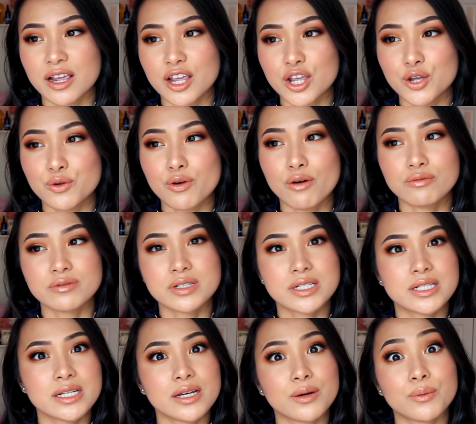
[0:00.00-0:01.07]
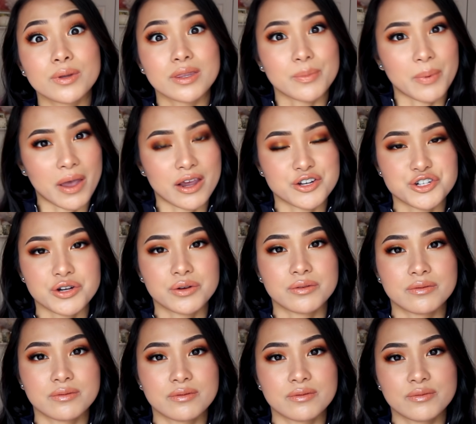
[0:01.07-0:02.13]
you don't deal with the patient
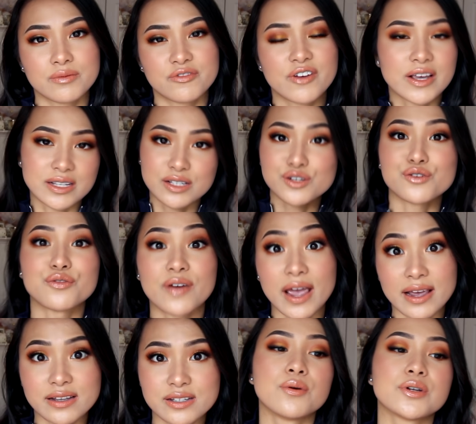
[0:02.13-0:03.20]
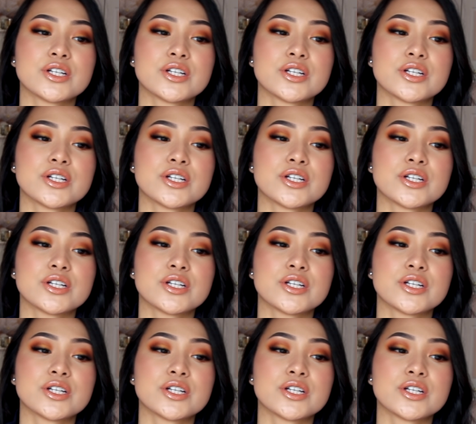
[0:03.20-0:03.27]
face to face.